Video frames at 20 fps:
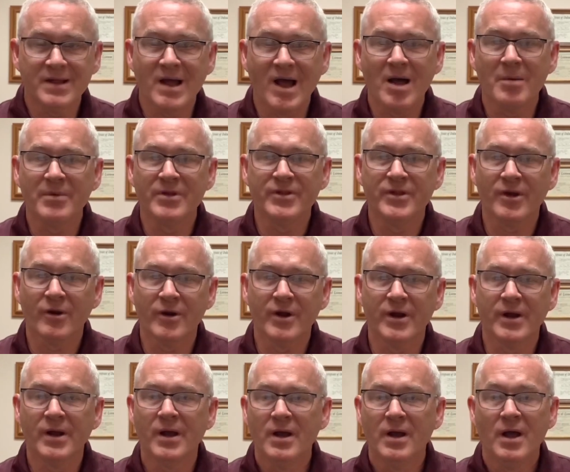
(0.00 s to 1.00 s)

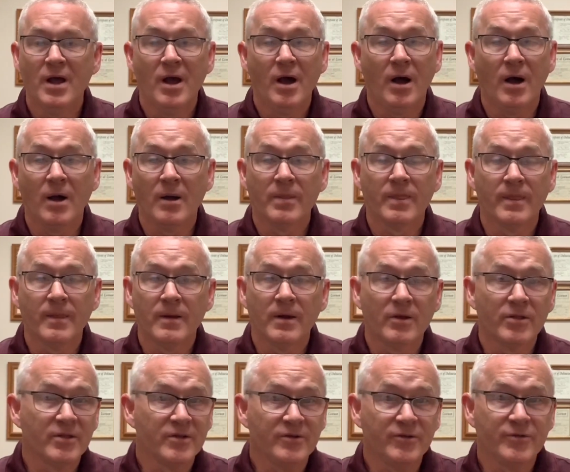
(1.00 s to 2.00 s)
commentary
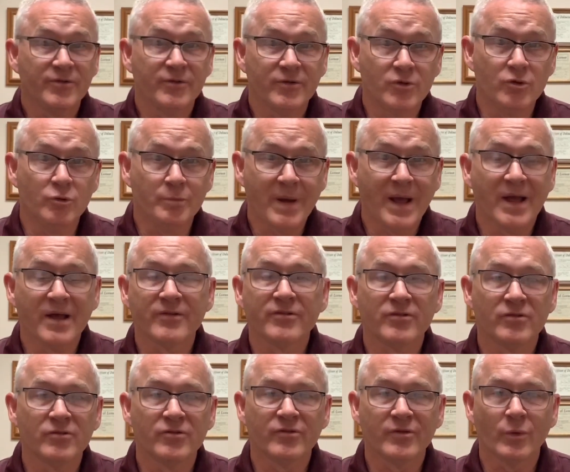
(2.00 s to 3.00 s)
on these two
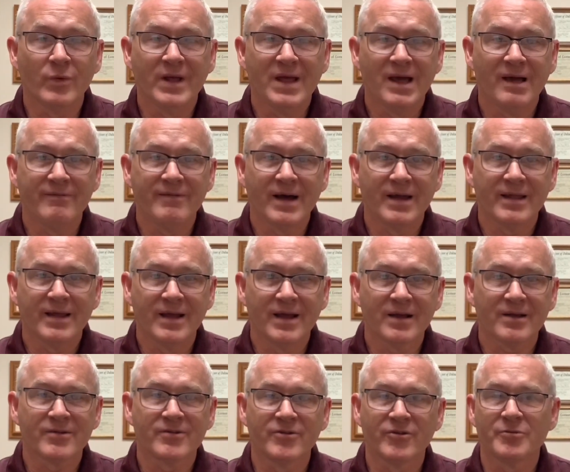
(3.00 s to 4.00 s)
passages that we have out of
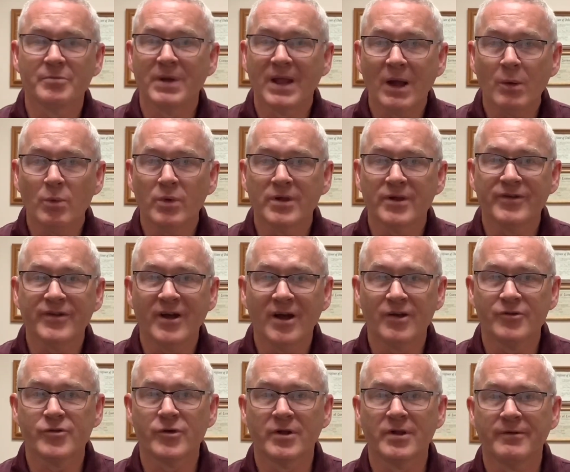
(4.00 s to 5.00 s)
Exodus, but I want to
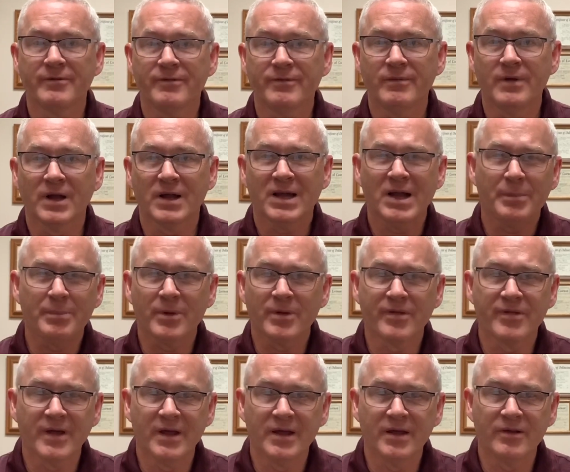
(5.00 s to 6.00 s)
touch on a couple
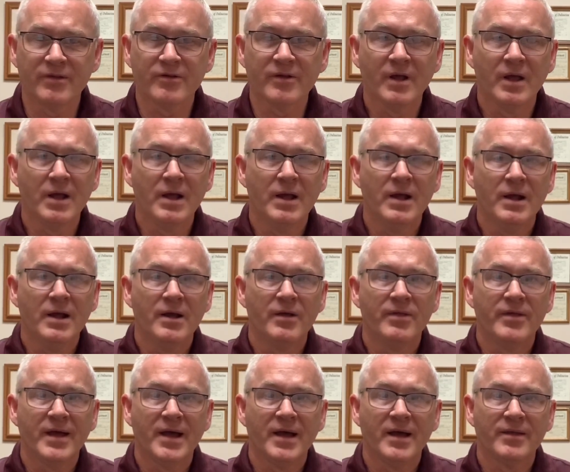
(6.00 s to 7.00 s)
of things
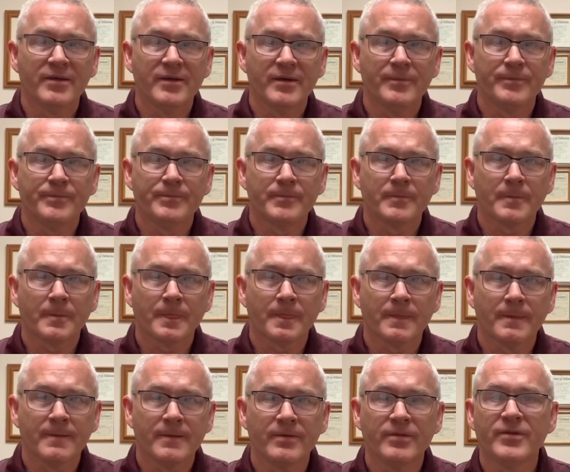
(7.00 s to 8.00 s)
that
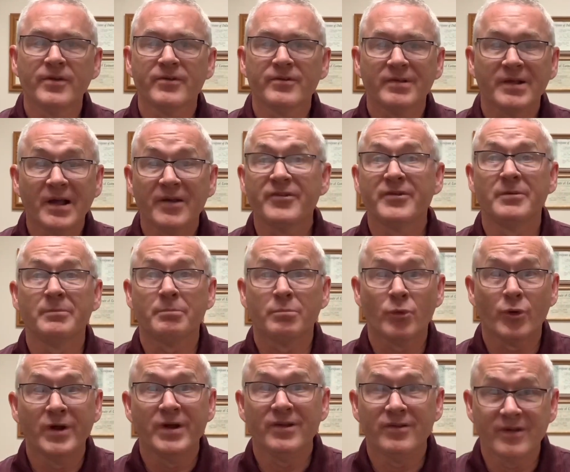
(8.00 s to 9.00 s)
this lesson
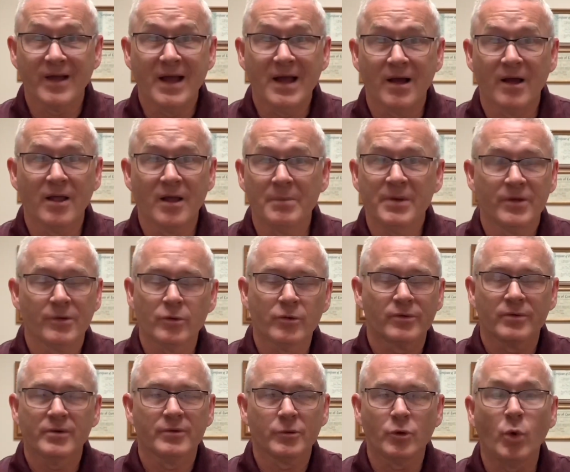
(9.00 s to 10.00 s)
brings out, or
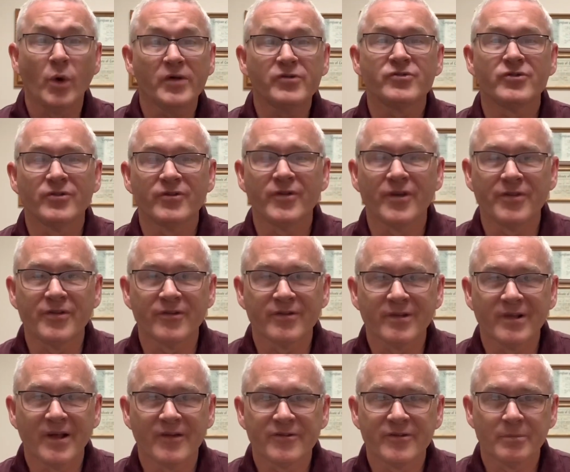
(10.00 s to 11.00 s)
questions that this
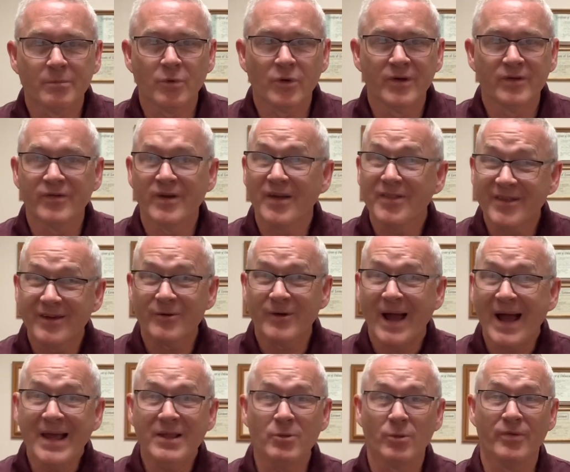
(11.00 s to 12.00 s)
lesson brings out that
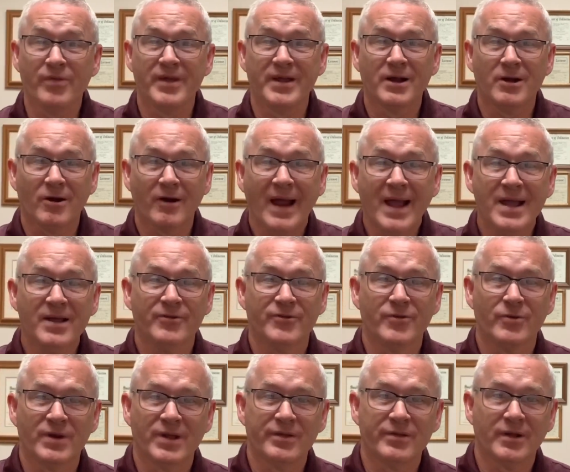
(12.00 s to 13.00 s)
I don't think are
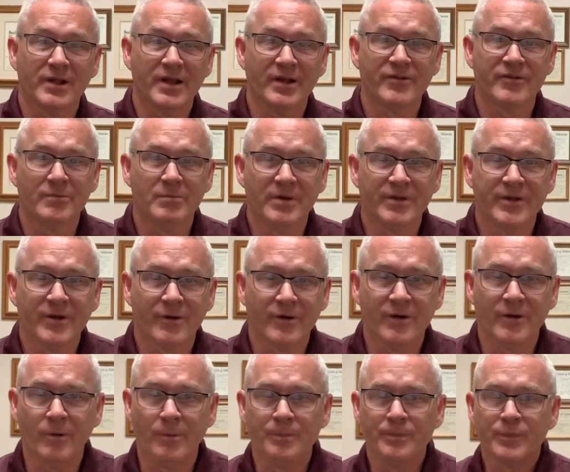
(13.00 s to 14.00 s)
answered in the lesson
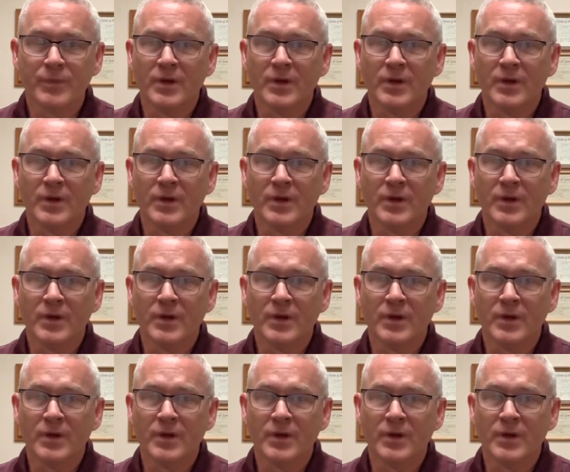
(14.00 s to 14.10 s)
material.